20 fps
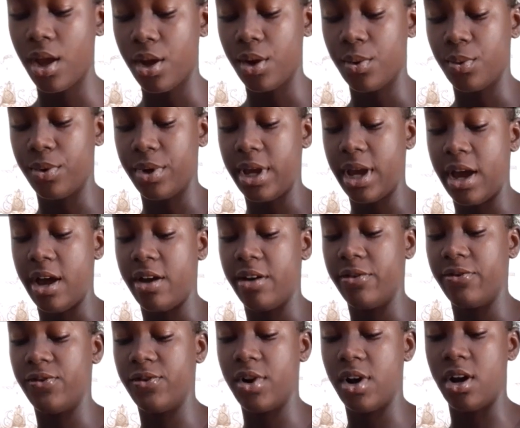We
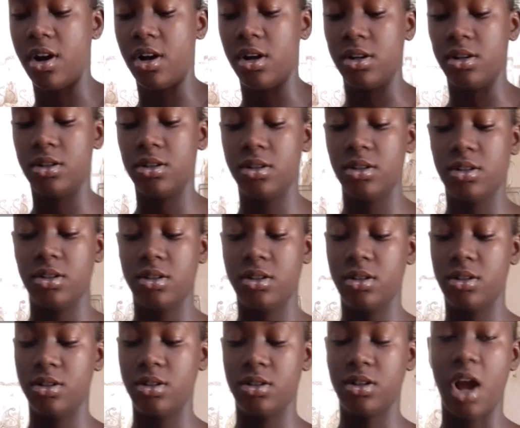have
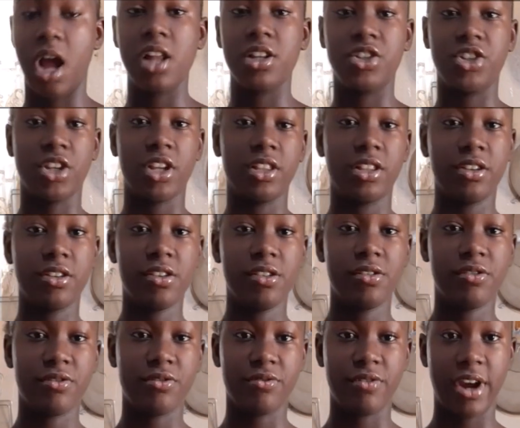a jelly
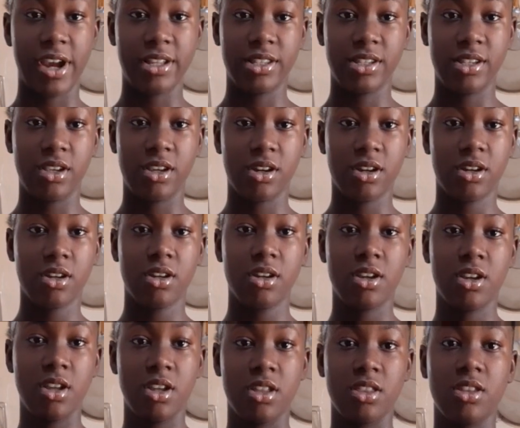right here.
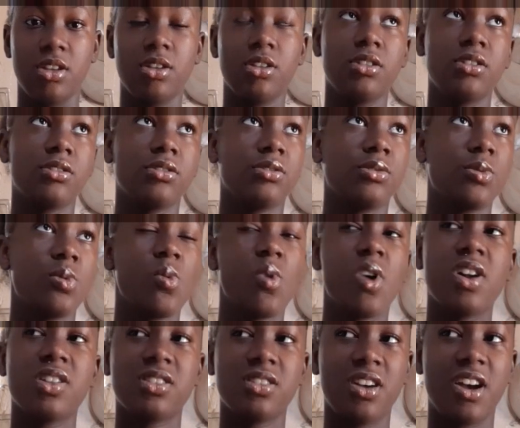The
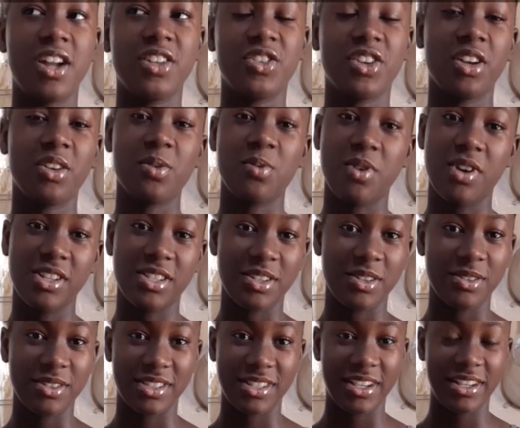water, I drank the water
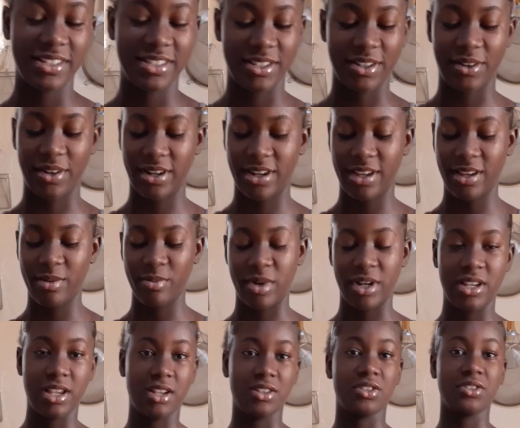outside already. My
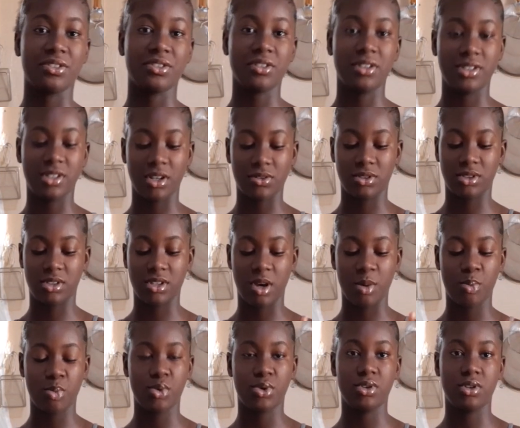dad just cut out the
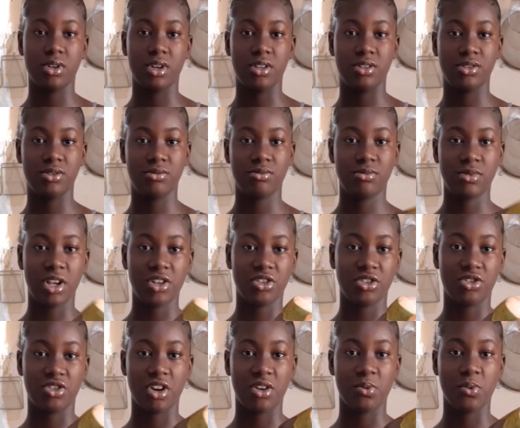top and I
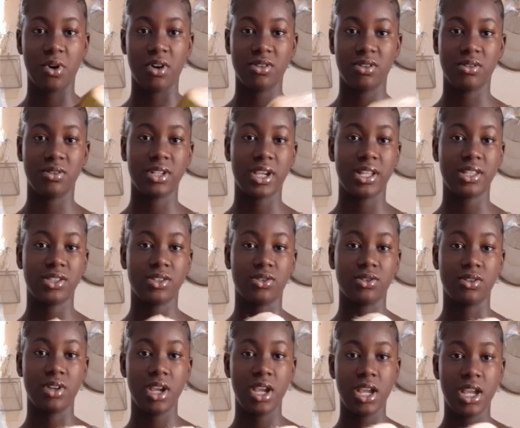just drank the water outside. So
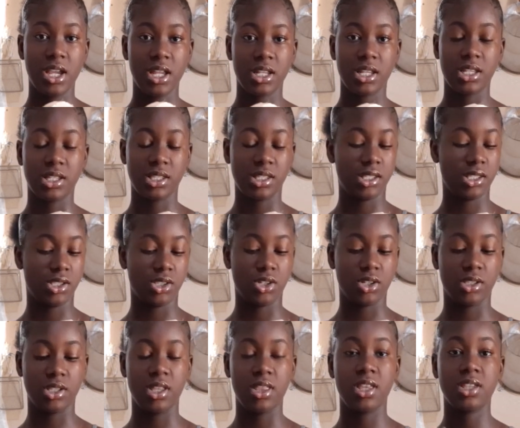this is
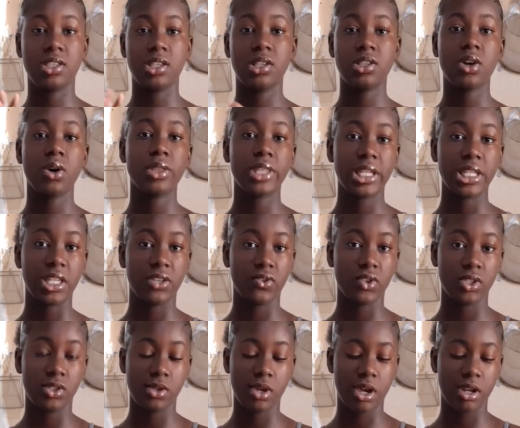just it. This is how they give
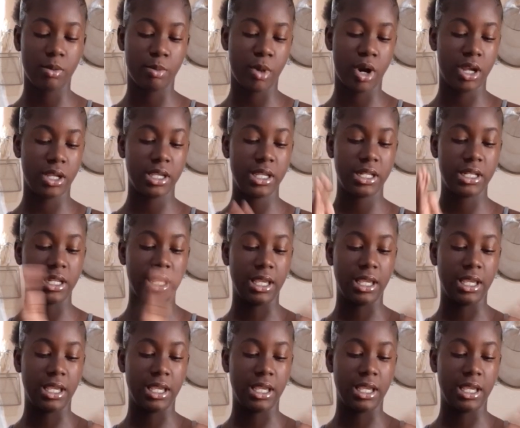it to you at the market.